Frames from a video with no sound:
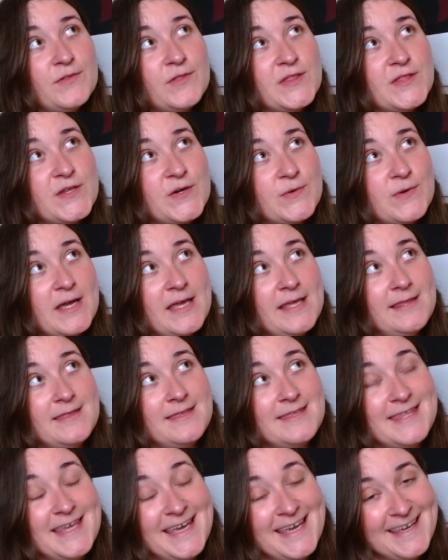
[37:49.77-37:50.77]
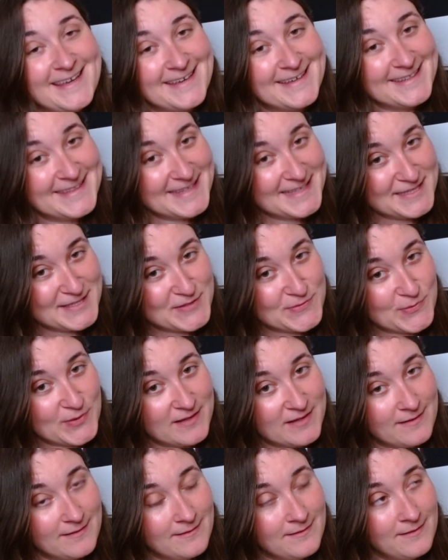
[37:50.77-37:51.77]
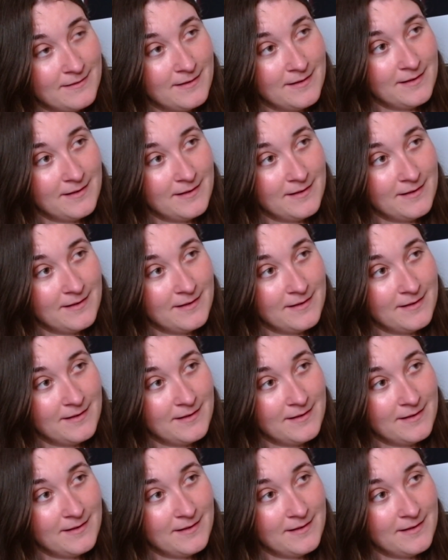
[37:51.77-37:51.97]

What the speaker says: though I think this one